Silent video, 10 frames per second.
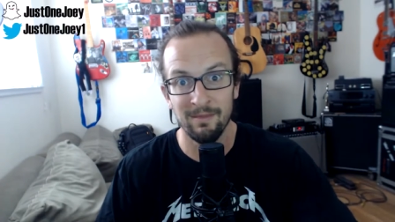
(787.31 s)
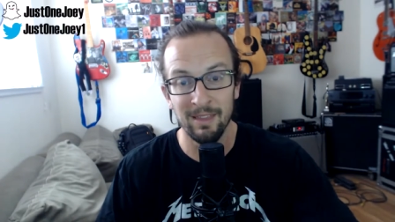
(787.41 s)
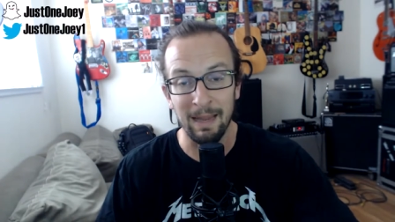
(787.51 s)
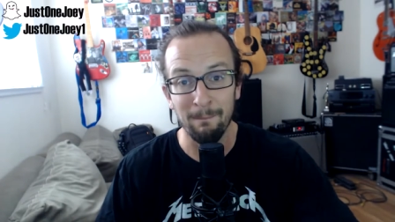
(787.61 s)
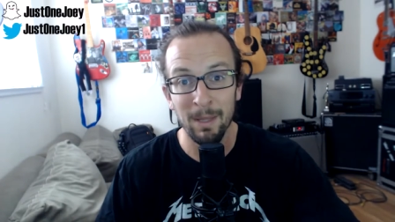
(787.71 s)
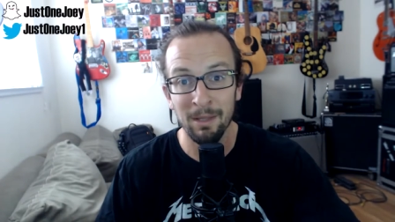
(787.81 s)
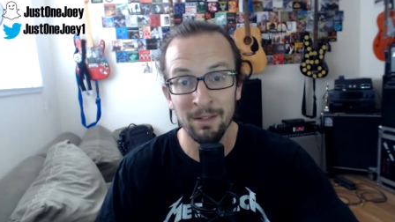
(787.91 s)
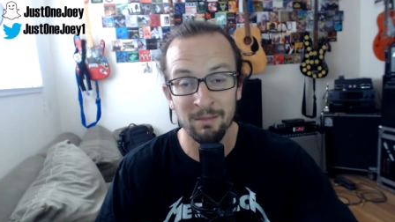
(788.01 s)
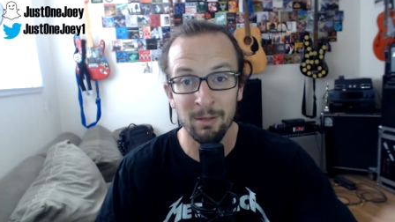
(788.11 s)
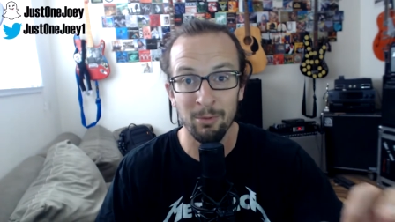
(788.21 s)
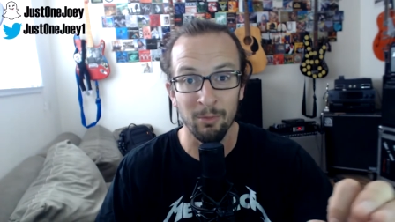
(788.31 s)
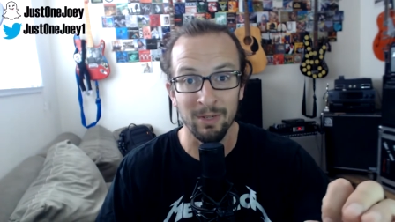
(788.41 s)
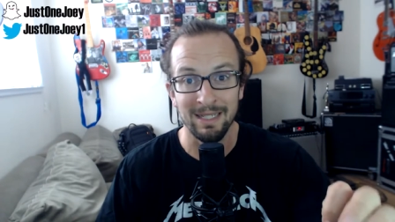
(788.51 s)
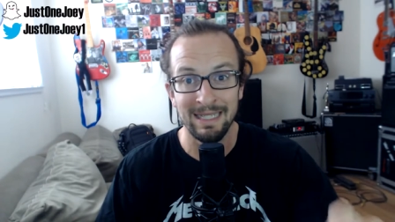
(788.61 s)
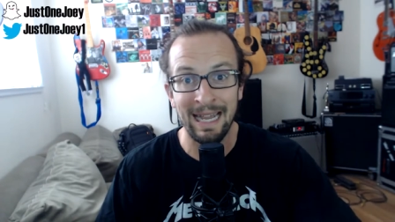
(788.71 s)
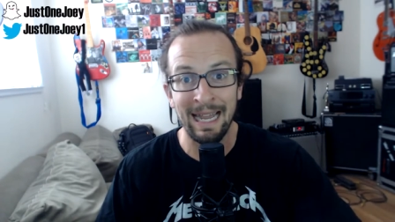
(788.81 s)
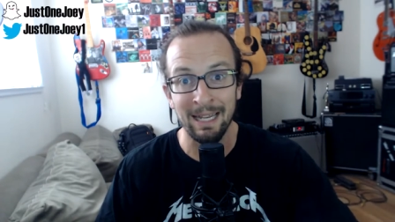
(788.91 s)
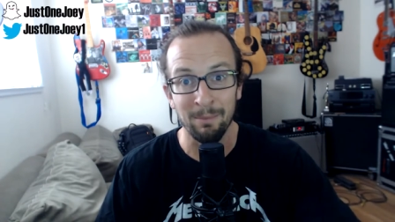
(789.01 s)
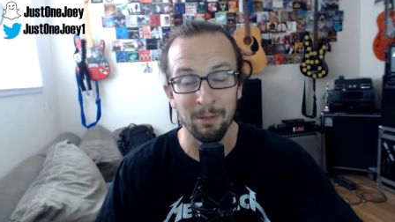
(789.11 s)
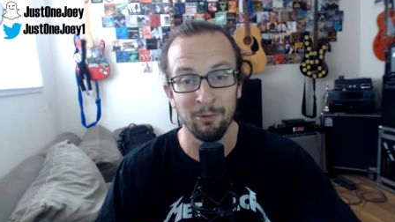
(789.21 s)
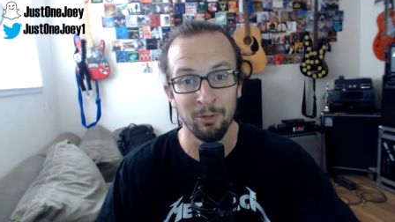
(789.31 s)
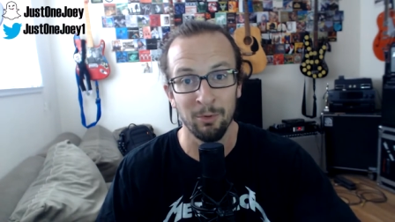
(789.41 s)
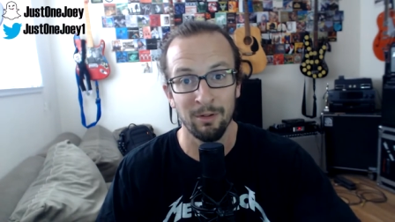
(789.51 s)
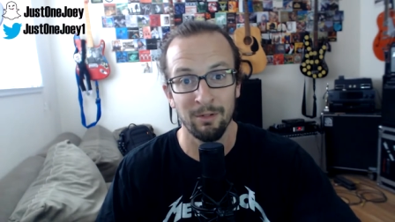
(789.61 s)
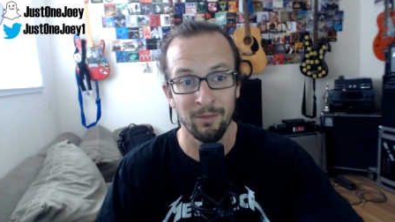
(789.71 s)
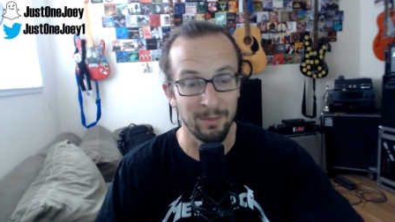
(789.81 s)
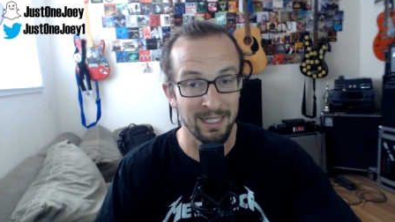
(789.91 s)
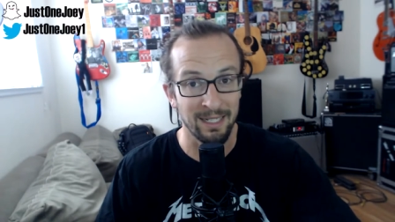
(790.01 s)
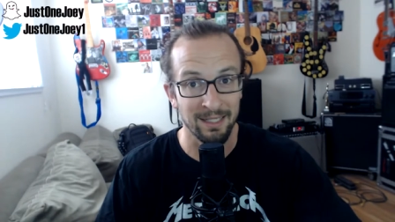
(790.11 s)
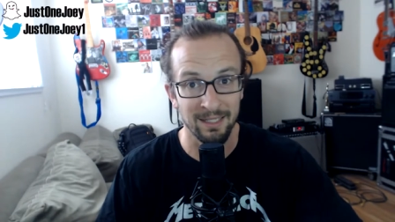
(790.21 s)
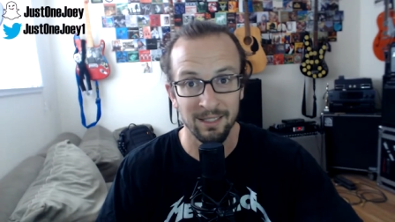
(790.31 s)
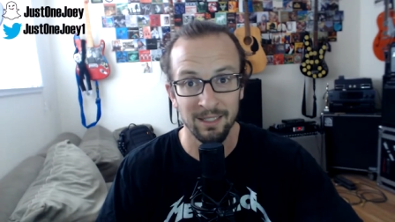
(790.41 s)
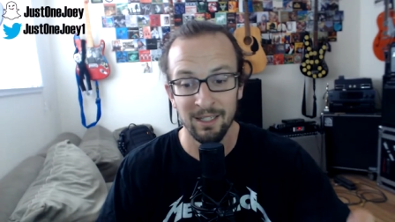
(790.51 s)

like millions of people would die to be able to work for Metallica,